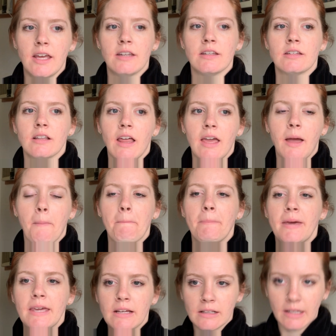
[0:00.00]
it's like
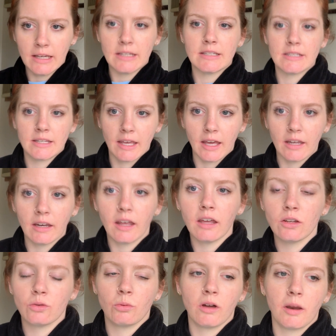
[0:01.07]
peeling skin
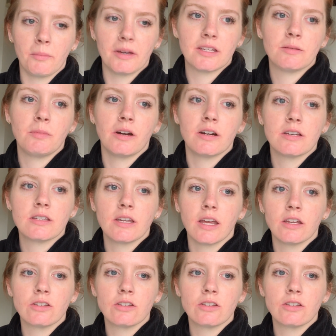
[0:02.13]
is what I'm experiencing.